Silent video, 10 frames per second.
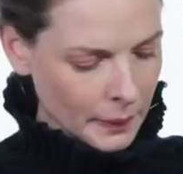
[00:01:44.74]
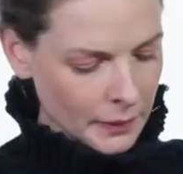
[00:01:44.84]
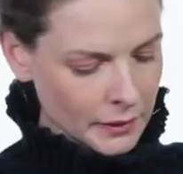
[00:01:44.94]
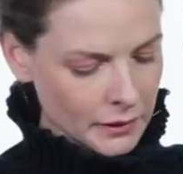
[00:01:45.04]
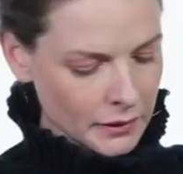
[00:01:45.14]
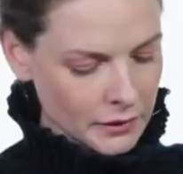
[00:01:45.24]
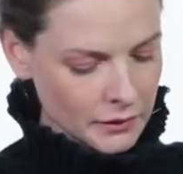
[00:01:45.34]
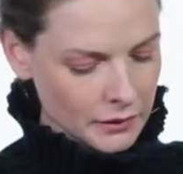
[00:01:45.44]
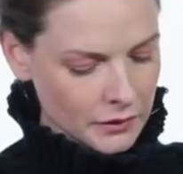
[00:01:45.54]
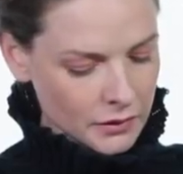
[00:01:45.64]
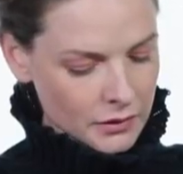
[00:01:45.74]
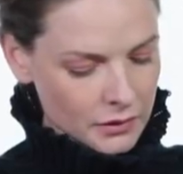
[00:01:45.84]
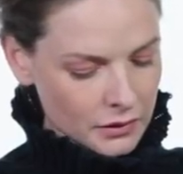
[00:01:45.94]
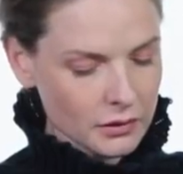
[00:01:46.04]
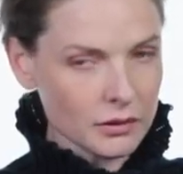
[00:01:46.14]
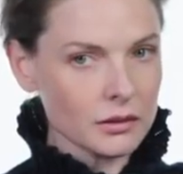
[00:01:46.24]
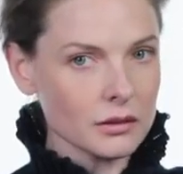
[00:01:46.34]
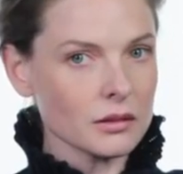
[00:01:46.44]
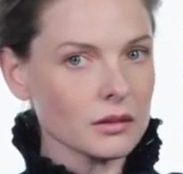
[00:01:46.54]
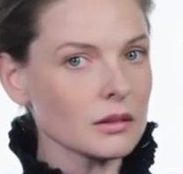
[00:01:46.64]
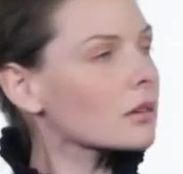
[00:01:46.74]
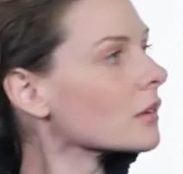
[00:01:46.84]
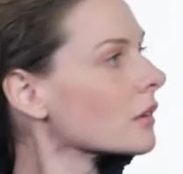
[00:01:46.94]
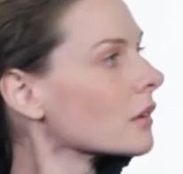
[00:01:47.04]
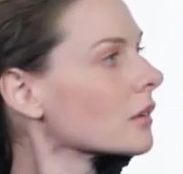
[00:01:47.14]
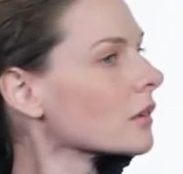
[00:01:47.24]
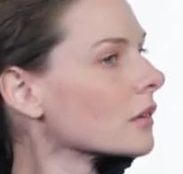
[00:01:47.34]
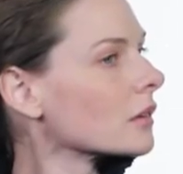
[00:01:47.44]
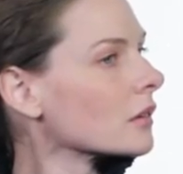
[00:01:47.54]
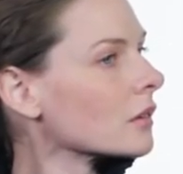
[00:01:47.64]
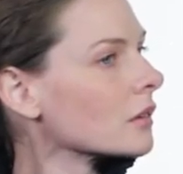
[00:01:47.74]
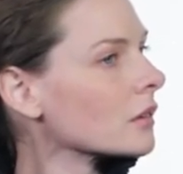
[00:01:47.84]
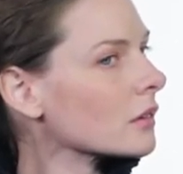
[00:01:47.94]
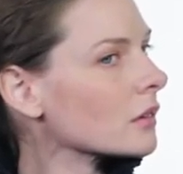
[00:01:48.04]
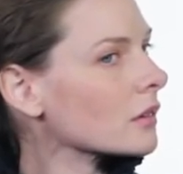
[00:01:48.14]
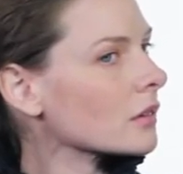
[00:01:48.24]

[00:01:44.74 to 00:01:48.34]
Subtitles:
The person shown says nothing.